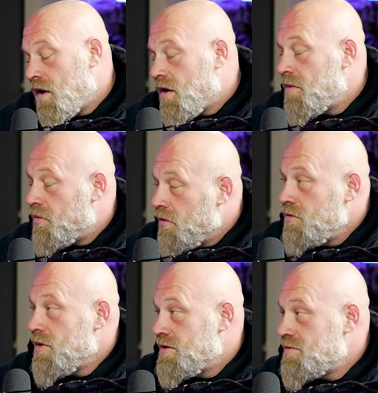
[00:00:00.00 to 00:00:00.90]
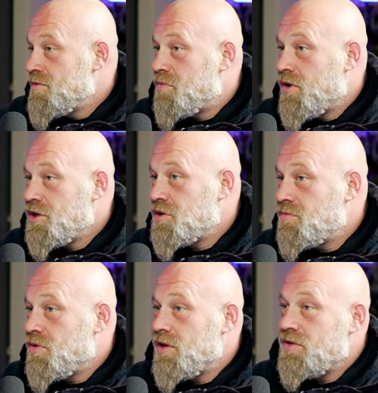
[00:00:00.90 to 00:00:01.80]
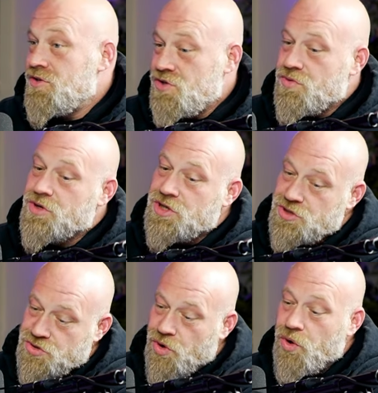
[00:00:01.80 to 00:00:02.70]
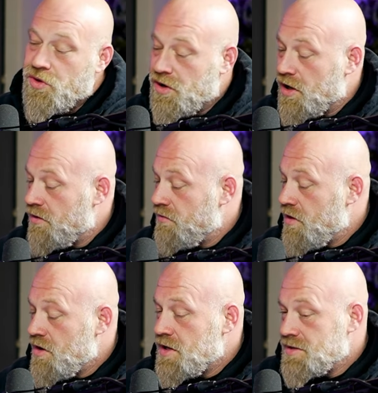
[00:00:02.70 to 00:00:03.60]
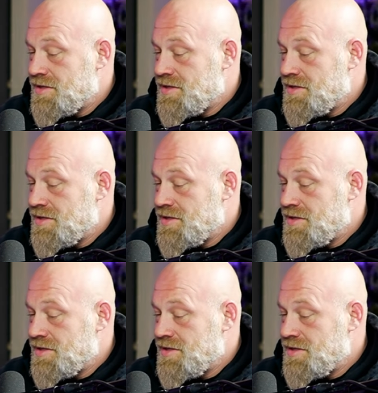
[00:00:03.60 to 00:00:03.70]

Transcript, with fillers: all right, bro, you had some depression, but at least you were controlled enough